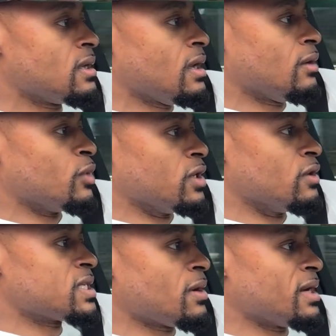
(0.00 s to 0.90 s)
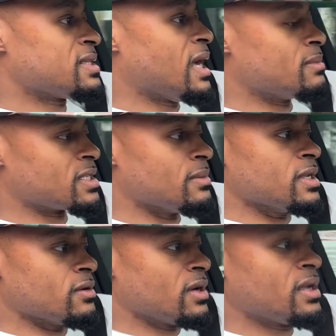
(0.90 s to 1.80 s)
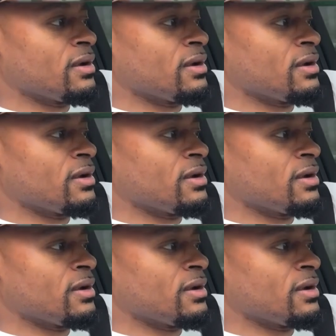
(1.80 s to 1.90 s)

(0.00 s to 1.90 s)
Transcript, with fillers: Everyone knows how our time is limited, right?